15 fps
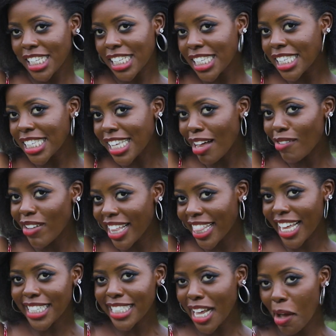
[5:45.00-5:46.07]
some
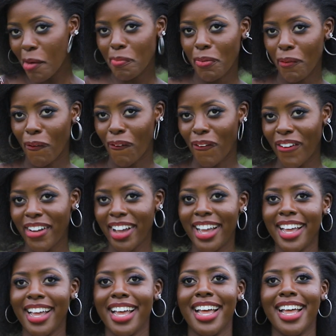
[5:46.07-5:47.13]
other table
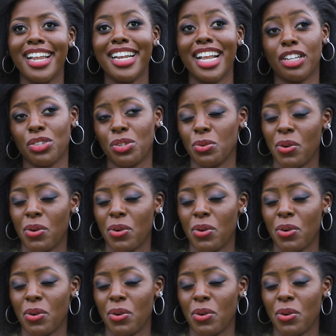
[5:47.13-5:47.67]
next